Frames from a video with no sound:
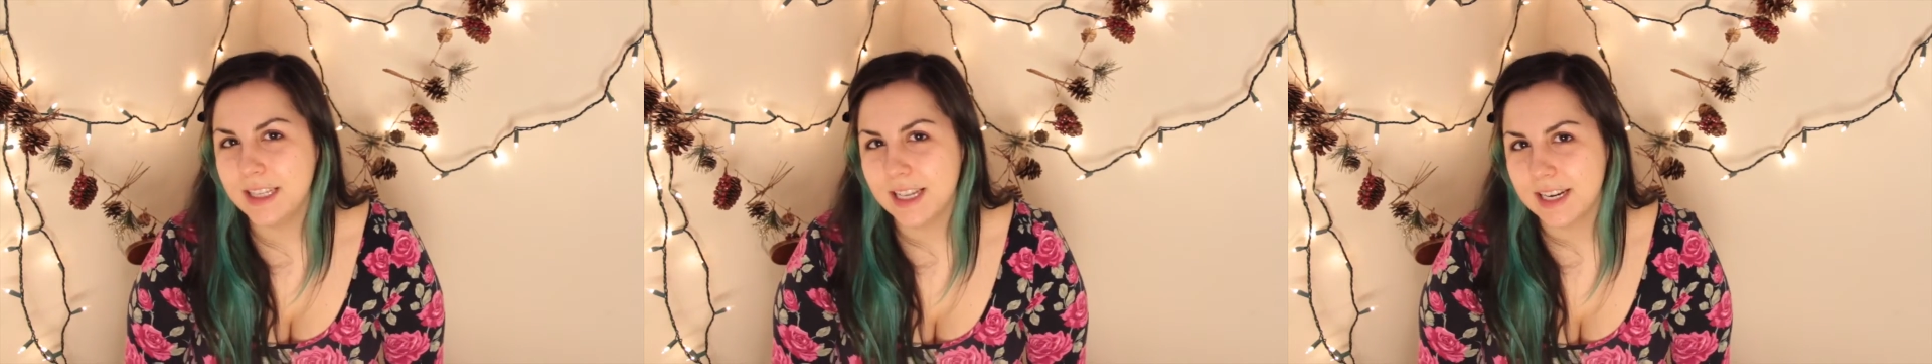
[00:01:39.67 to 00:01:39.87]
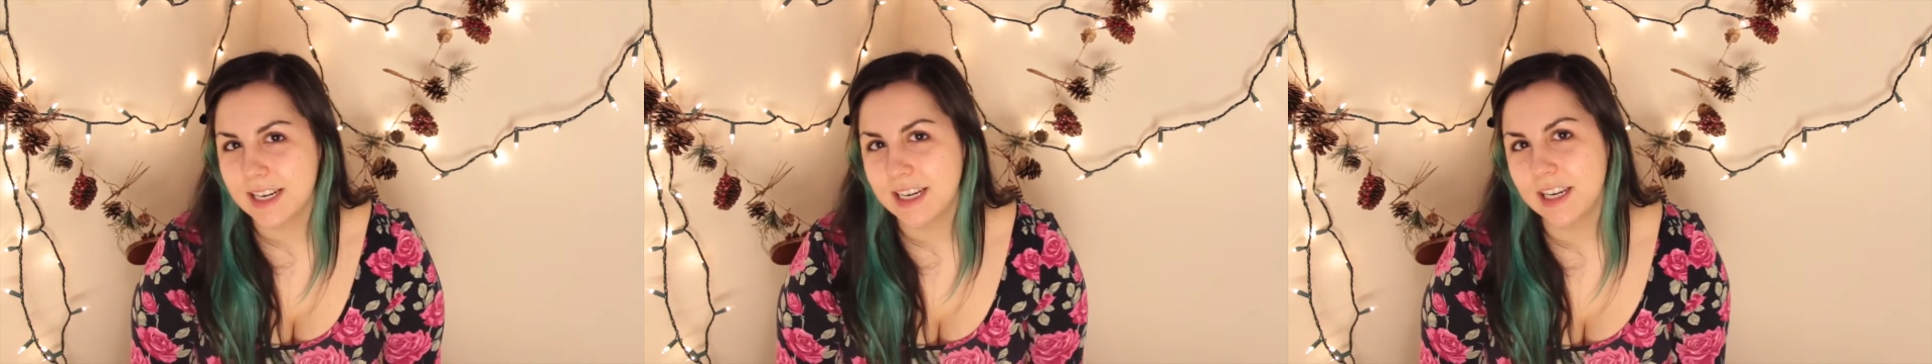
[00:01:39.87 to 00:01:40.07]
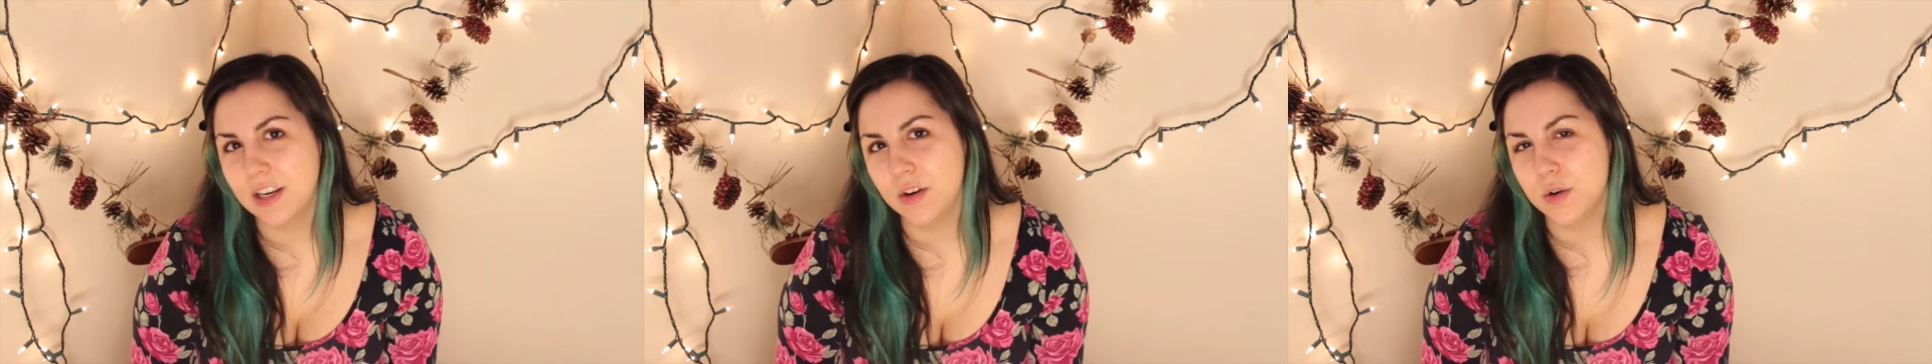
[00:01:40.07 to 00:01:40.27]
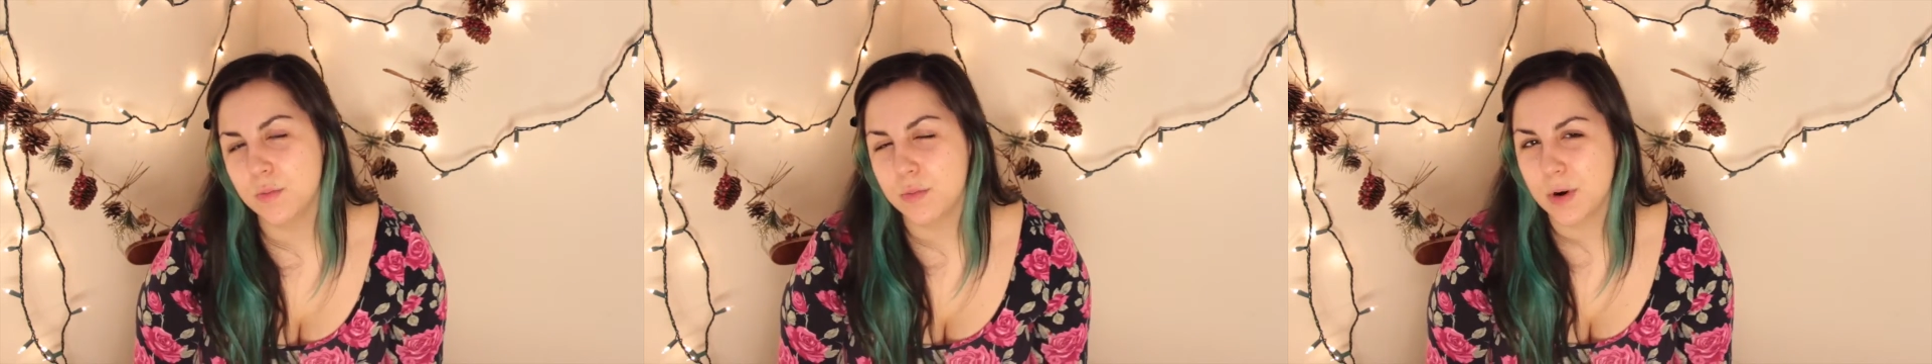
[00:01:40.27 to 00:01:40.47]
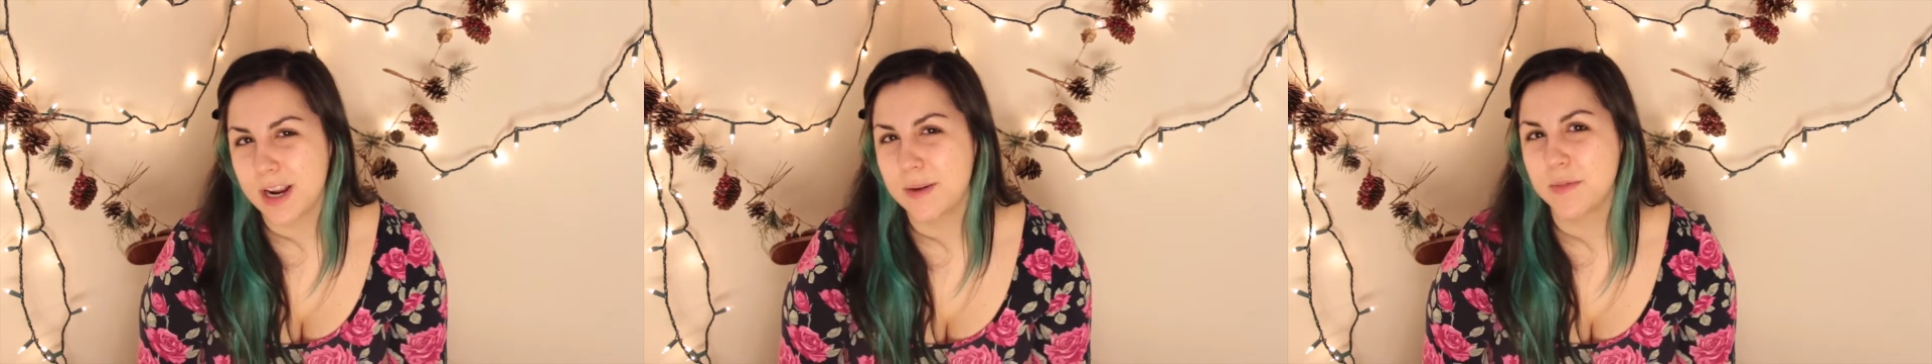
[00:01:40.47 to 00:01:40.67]
letting your
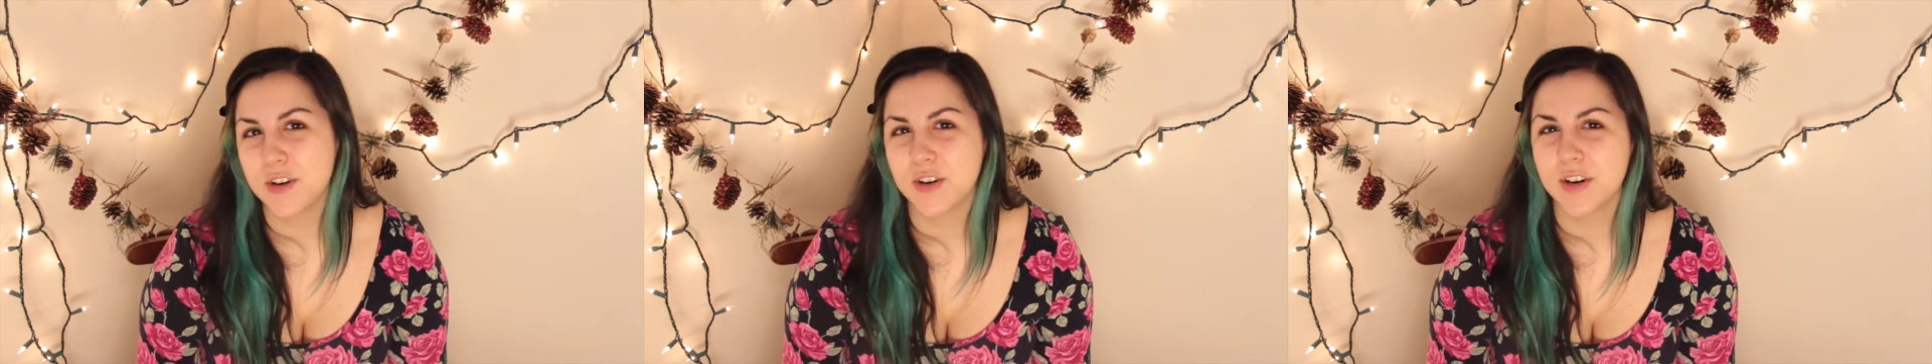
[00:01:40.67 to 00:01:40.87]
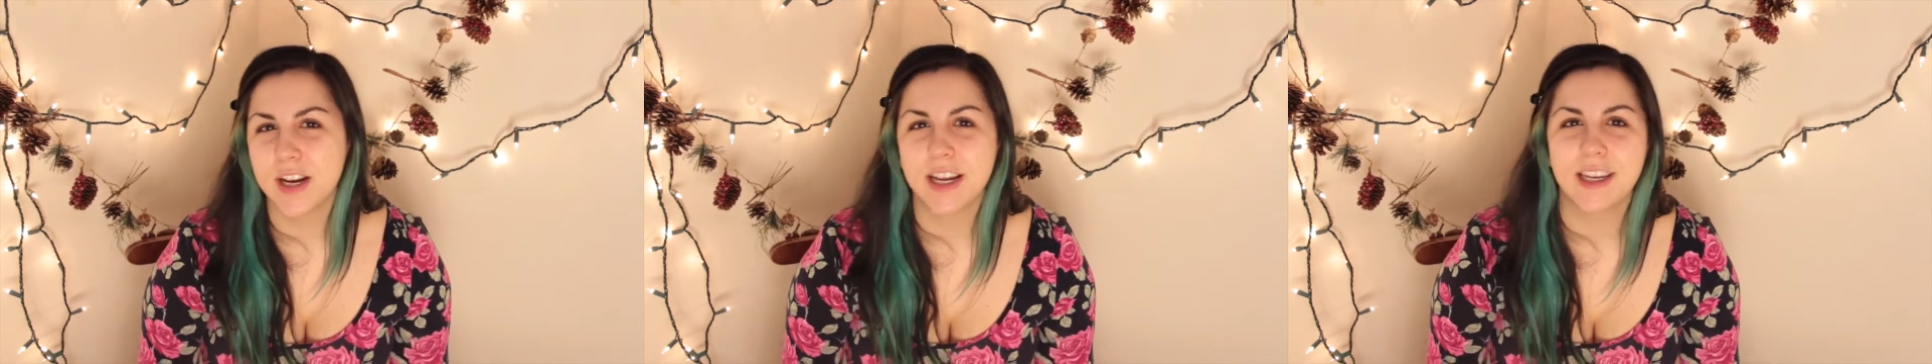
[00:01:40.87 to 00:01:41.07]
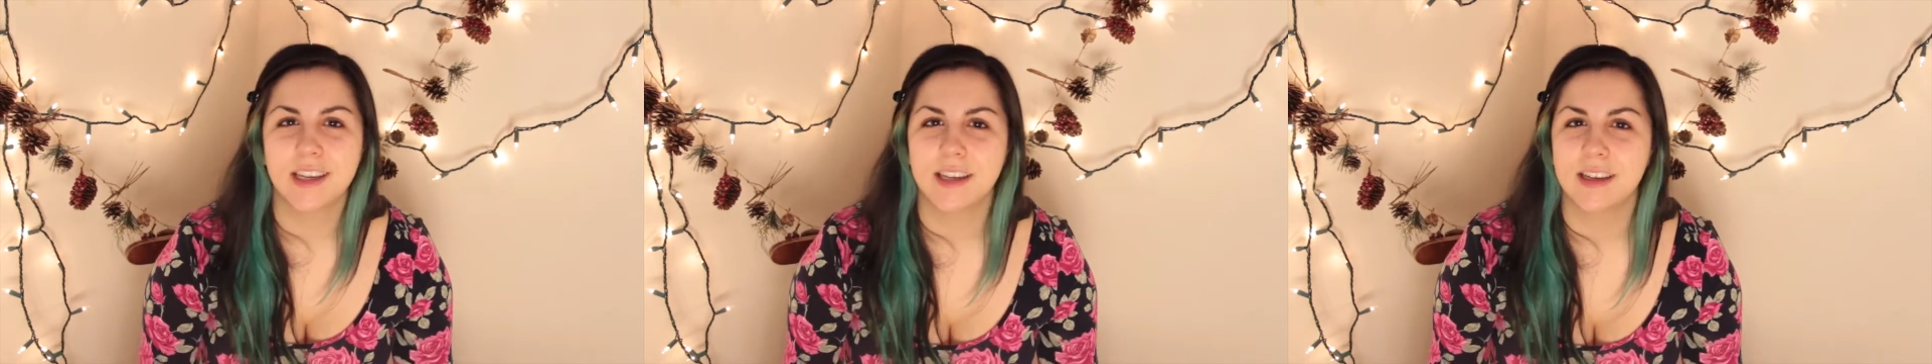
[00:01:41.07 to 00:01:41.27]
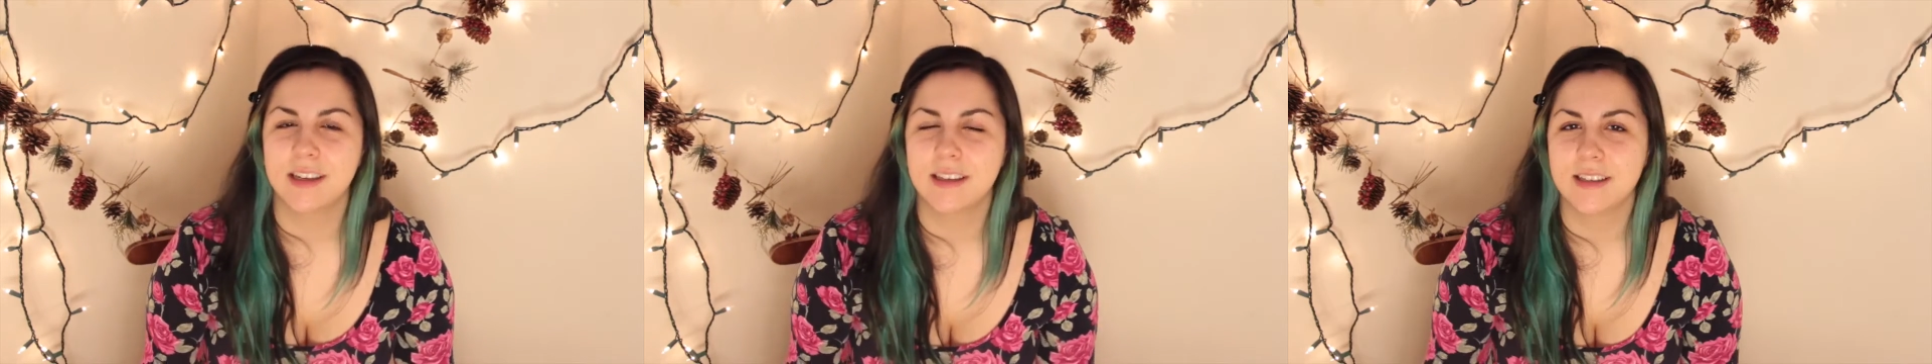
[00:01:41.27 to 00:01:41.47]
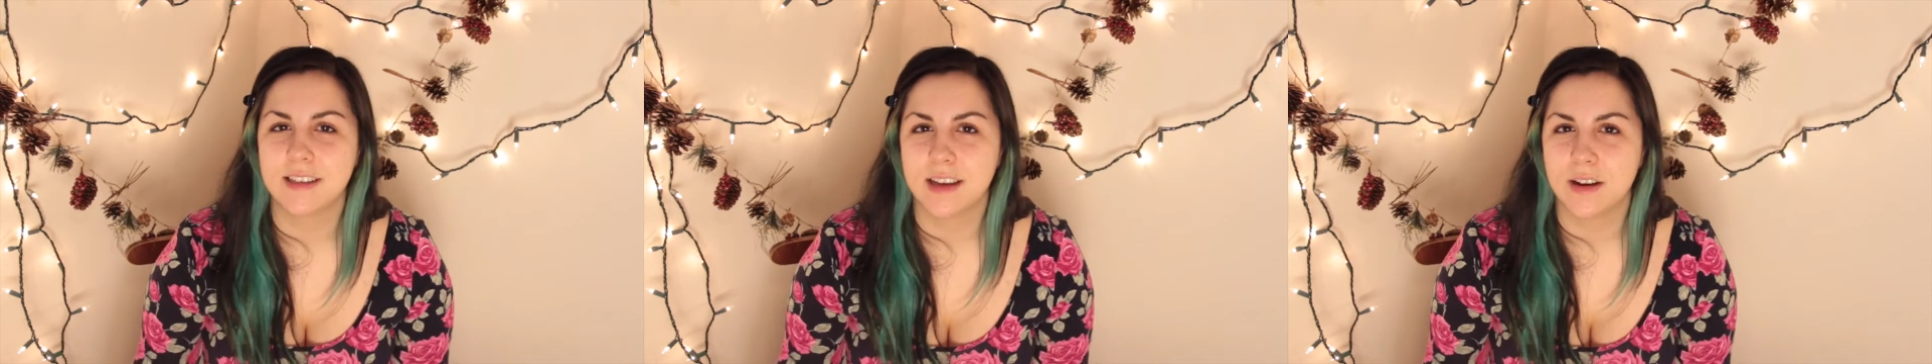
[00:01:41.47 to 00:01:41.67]
primer
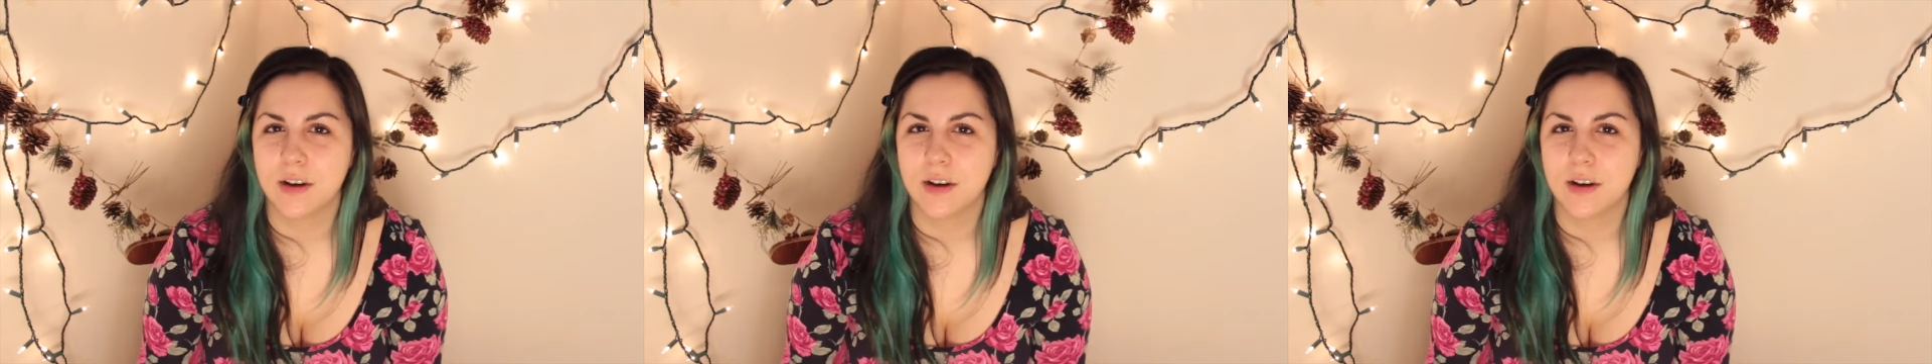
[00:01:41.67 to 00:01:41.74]
and